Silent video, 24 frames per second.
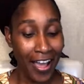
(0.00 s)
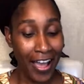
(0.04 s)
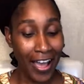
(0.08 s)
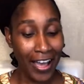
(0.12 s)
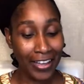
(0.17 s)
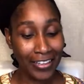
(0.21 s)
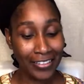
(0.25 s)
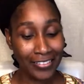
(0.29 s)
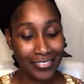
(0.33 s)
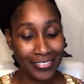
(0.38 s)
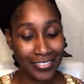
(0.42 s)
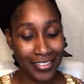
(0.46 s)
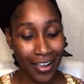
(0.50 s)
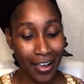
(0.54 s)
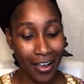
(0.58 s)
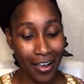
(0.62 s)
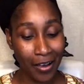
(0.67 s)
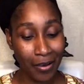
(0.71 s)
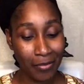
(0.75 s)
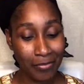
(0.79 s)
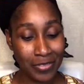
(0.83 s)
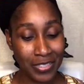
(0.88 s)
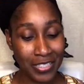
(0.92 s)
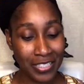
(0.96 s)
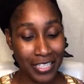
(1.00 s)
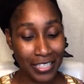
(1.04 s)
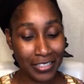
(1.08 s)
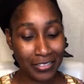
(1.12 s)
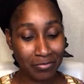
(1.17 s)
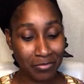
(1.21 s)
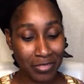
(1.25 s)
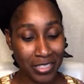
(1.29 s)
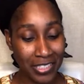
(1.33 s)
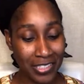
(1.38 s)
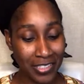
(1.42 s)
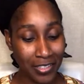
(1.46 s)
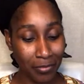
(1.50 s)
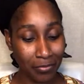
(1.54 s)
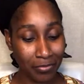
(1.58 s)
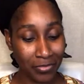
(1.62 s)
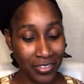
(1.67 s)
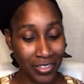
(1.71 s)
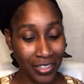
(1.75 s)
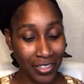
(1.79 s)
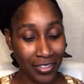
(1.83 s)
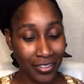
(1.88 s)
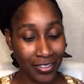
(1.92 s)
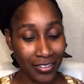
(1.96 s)
and sent me
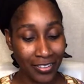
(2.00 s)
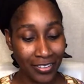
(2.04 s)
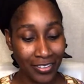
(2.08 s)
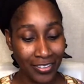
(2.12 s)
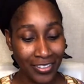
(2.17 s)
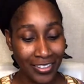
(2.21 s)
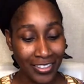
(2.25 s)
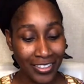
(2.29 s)
something.